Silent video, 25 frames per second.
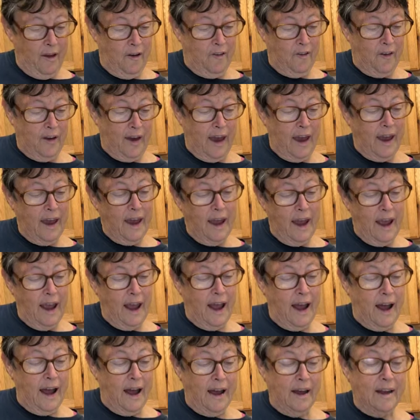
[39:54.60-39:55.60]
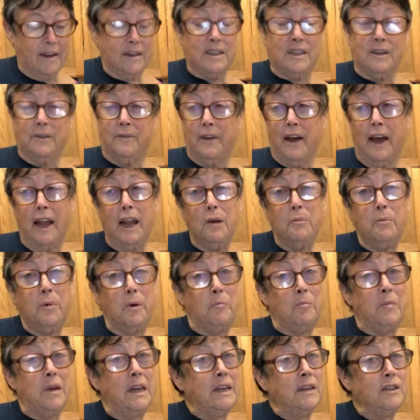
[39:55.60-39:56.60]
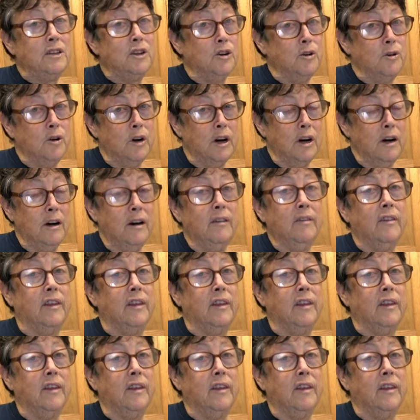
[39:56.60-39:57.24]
Okay, uh, develop a mentor.